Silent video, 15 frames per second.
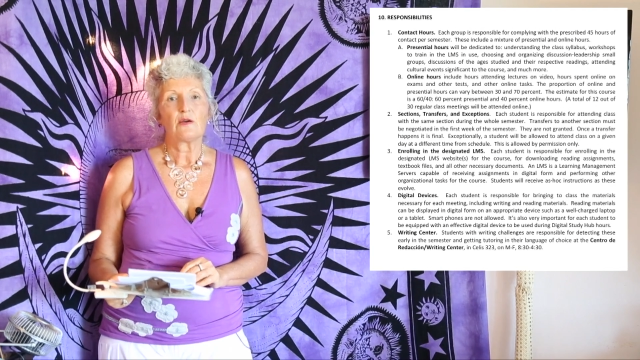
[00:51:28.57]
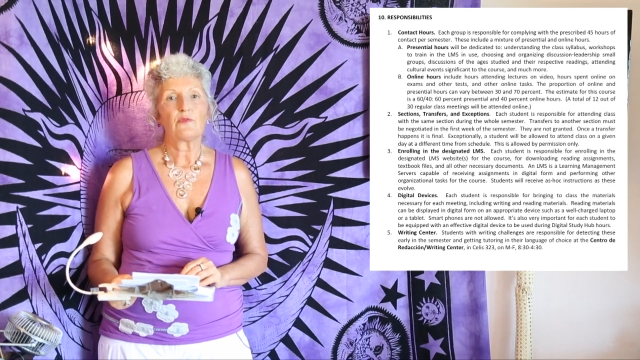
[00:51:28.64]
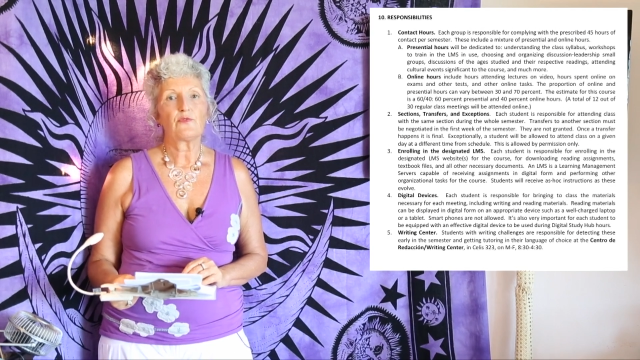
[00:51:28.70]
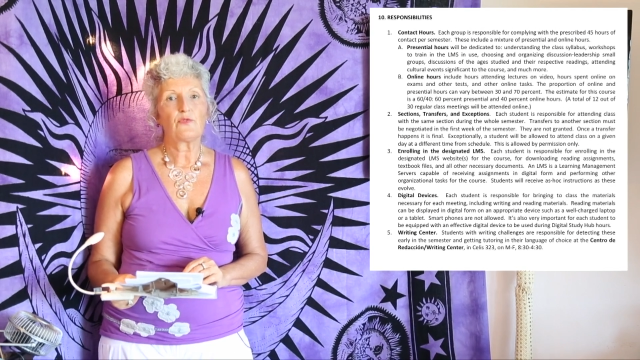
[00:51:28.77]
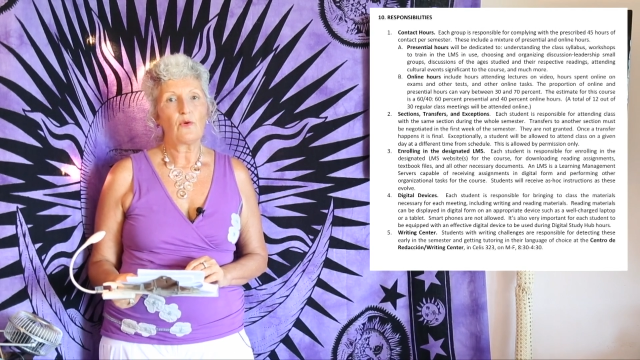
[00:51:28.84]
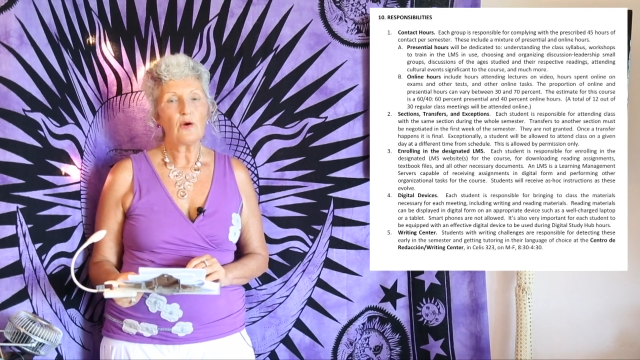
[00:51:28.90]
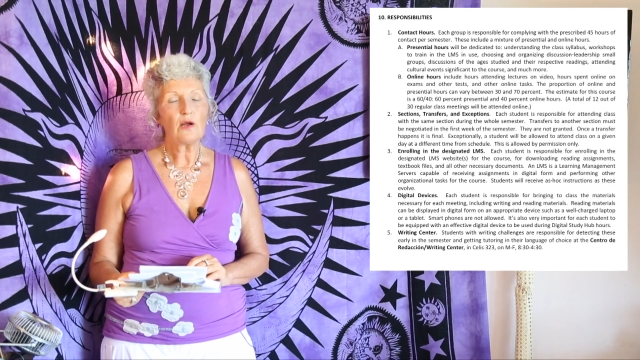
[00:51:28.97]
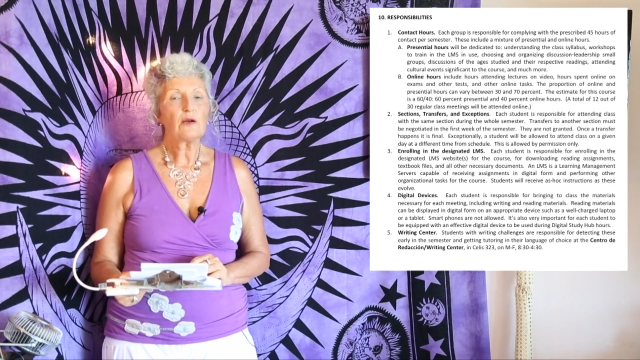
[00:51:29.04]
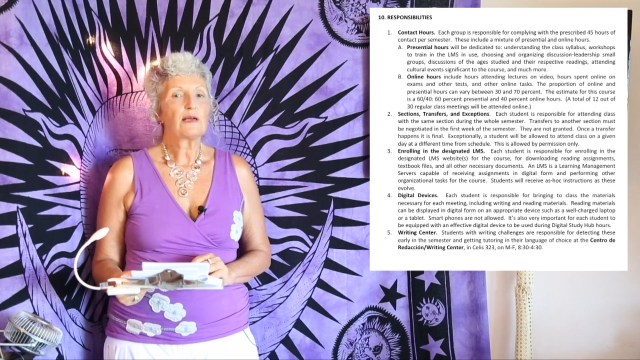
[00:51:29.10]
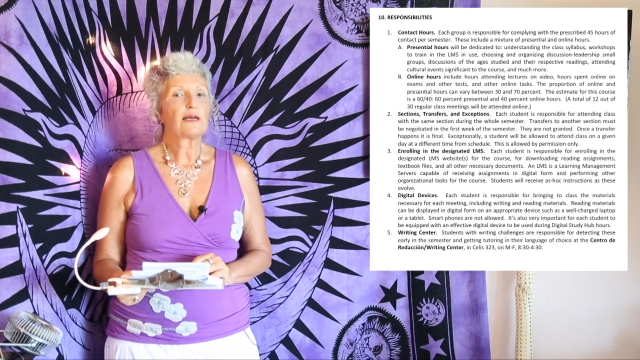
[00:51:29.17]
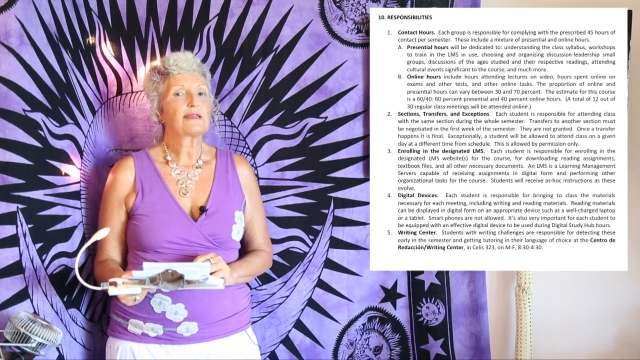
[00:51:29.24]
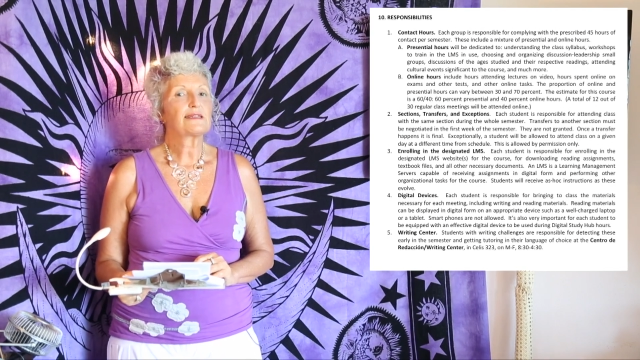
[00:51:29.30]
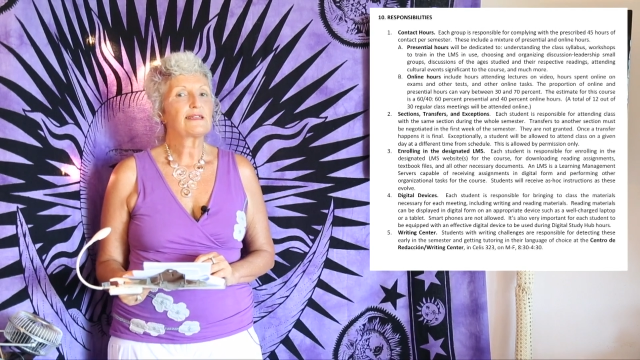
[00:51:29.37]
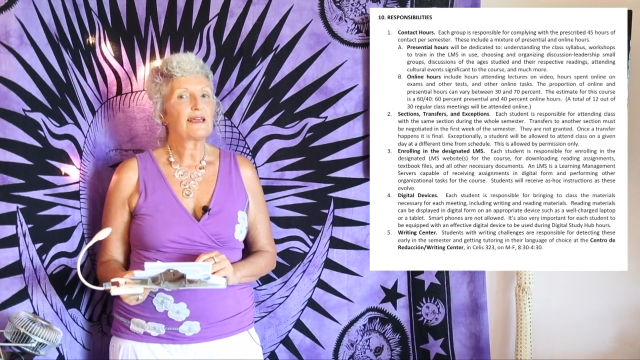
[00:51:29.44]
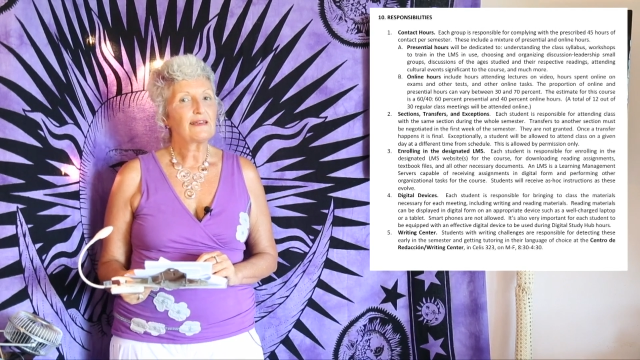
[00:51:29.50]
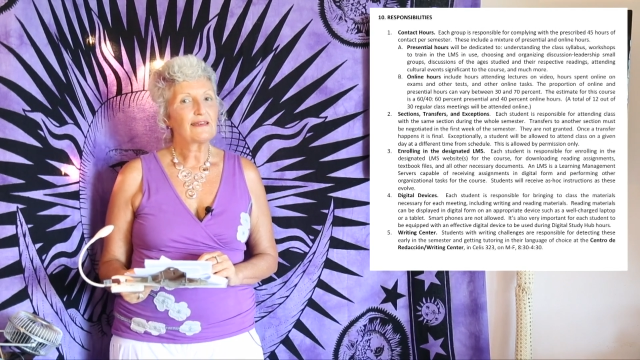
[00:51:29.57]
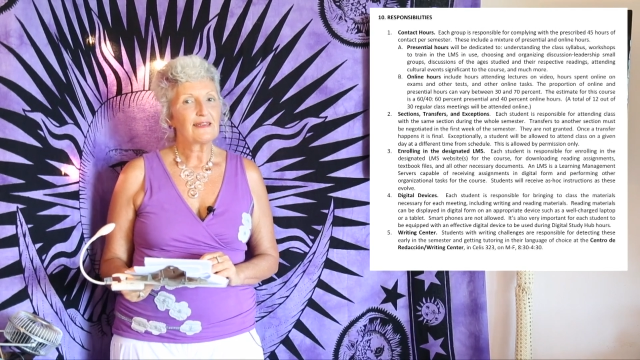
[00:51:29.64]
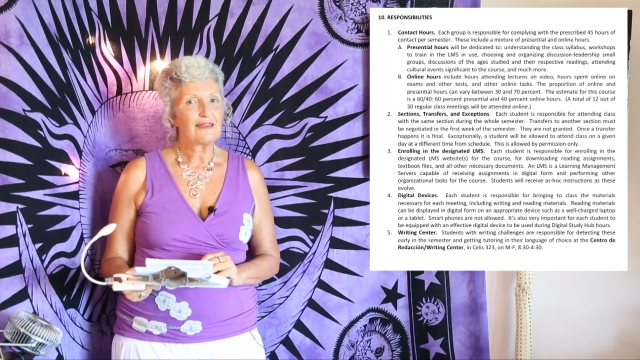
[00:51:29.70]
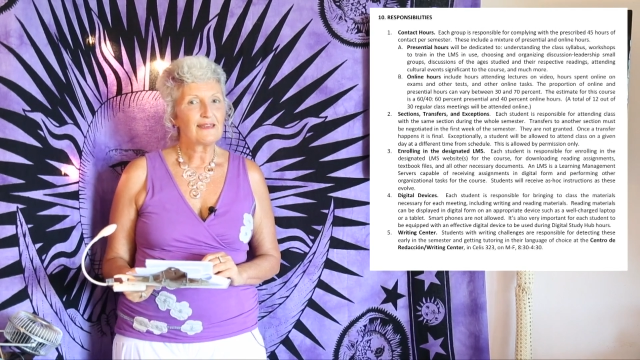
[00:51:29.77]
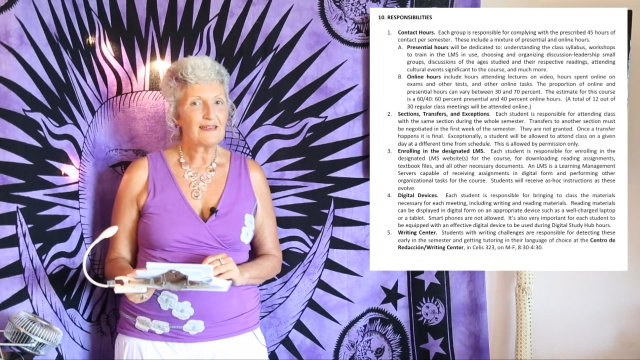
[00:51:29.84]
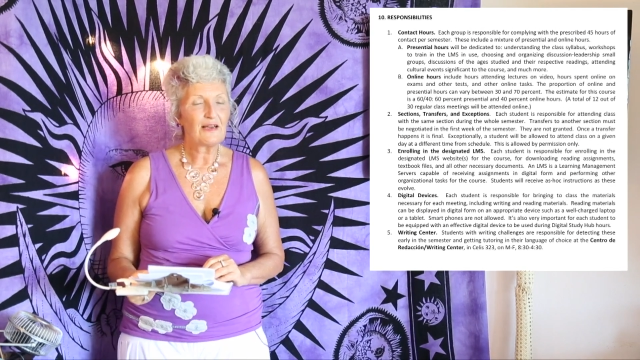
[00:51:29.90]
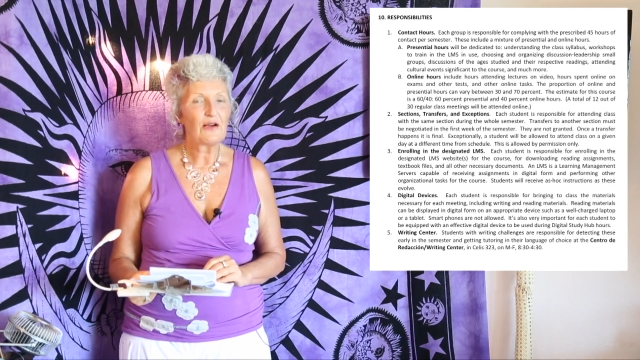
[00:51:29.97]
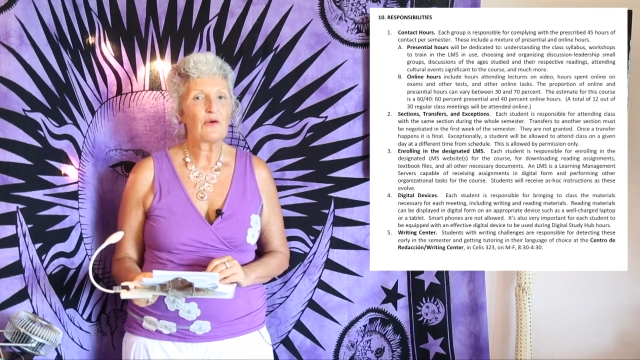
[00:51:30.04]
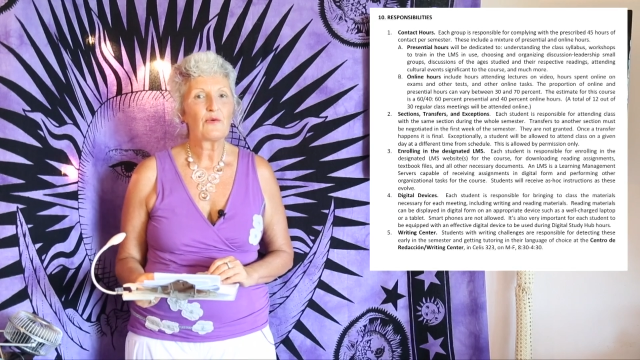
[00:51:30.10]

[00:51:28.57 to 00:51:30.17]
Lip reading: for attending